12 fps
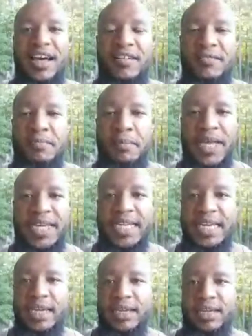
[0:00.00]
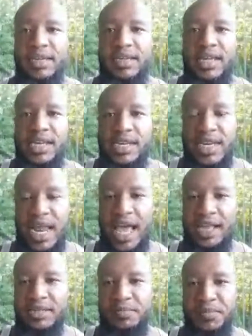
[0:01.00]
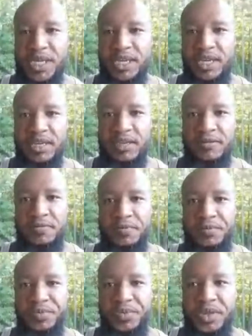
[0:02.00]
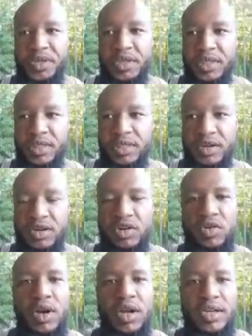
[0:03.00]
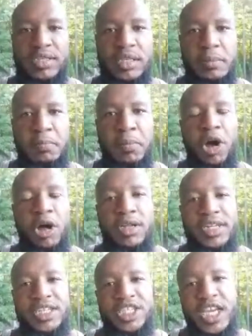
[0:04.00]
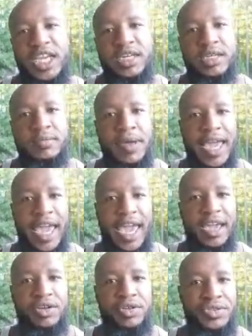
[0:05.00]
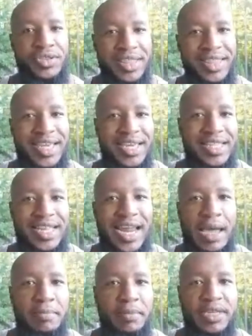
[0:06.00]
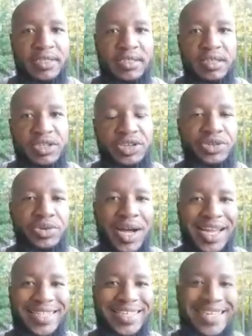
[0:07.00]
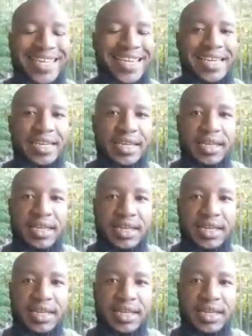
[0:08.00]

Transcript: of money not being the crux, the ball and chain on my ankle, the thing that I must do, I need,